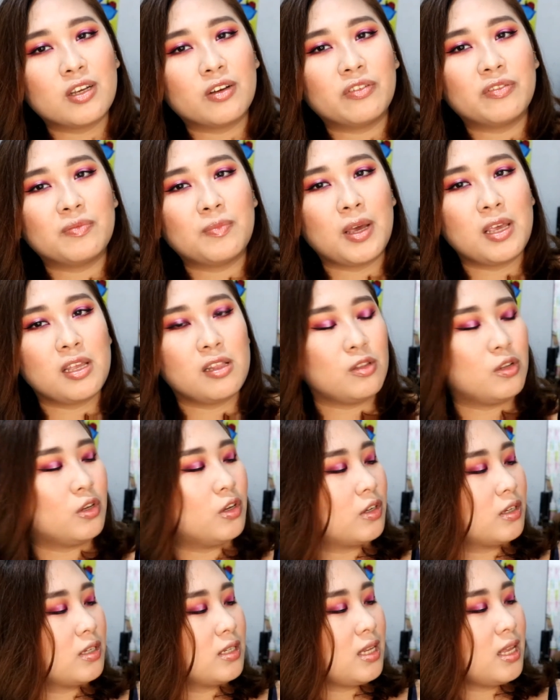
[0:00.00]
of my
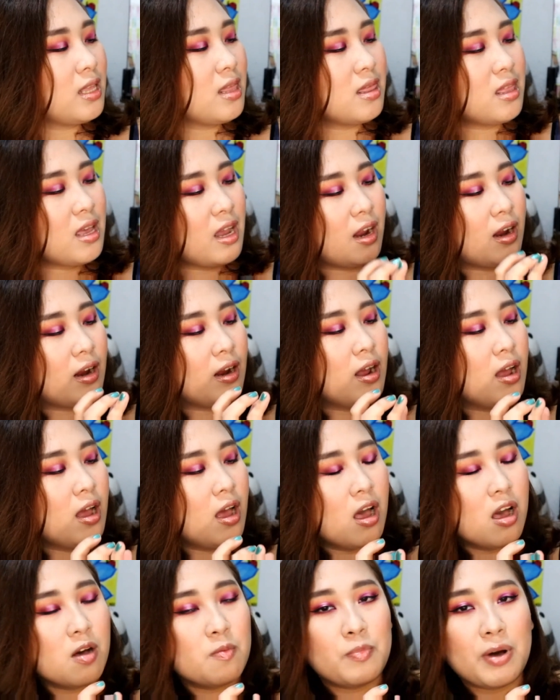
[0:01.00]
looks in there,
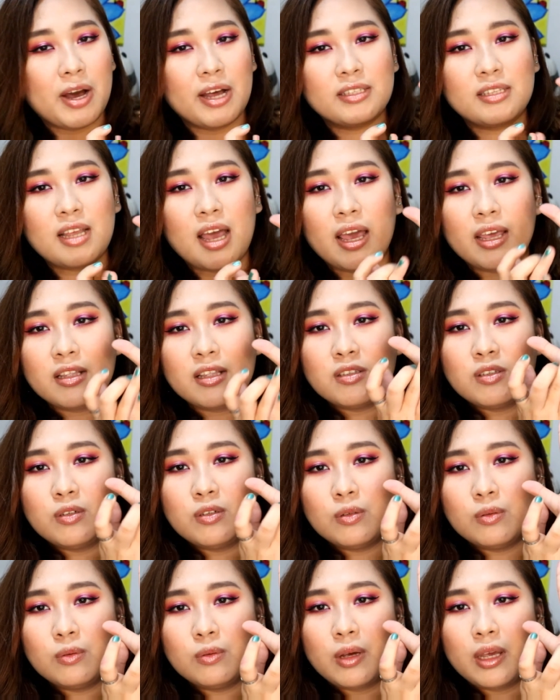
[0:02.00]
but I
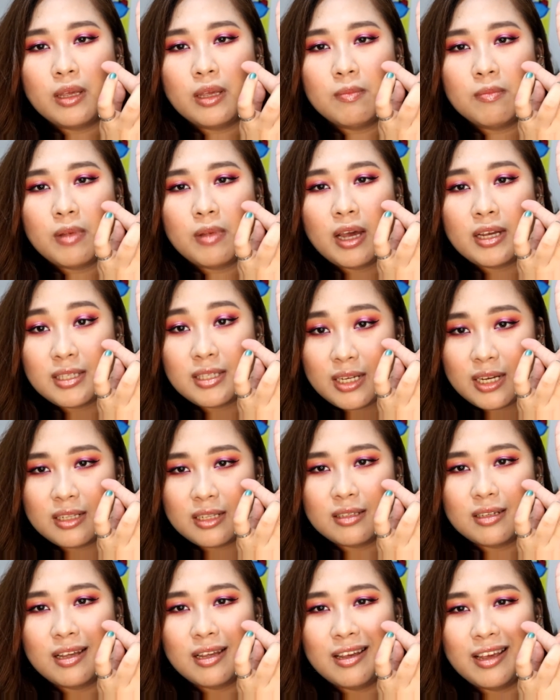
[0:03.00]

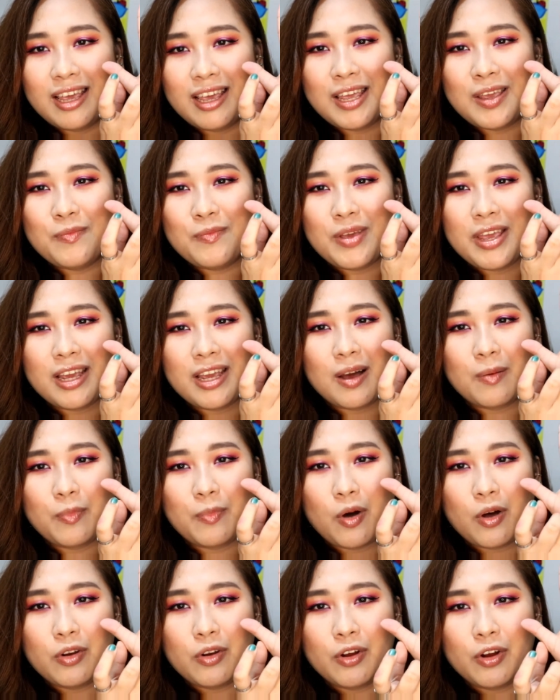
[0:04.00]
did a makeup
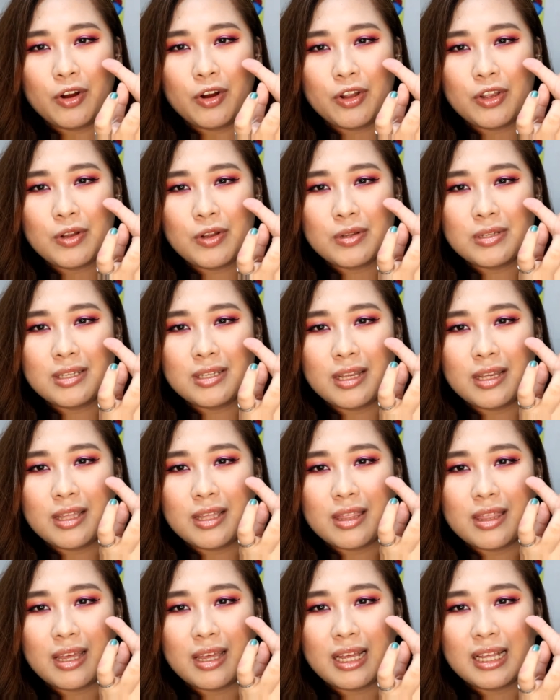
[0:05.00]
on her
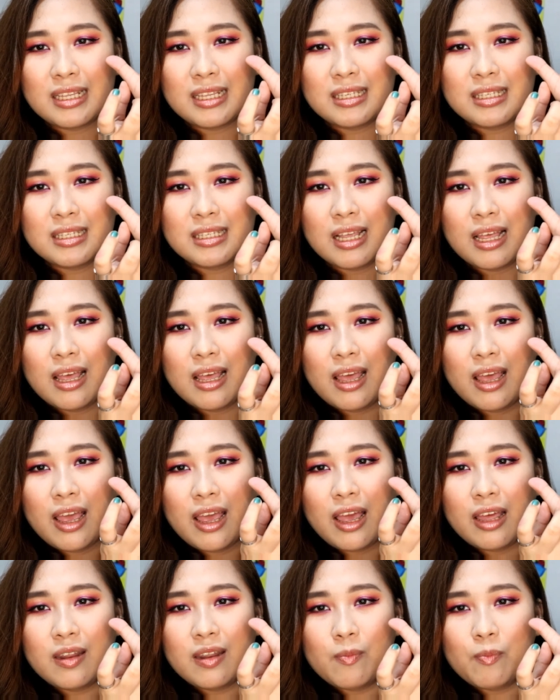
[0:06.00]
using this
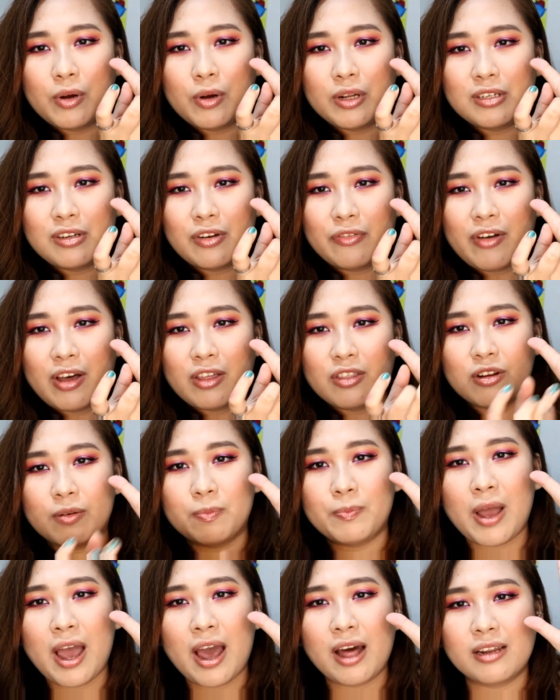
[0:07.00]
and a bunch of other
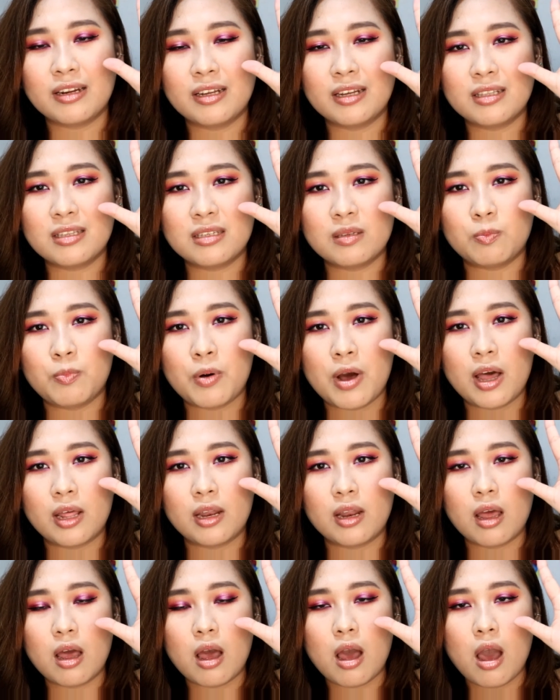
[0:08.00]
palettes. But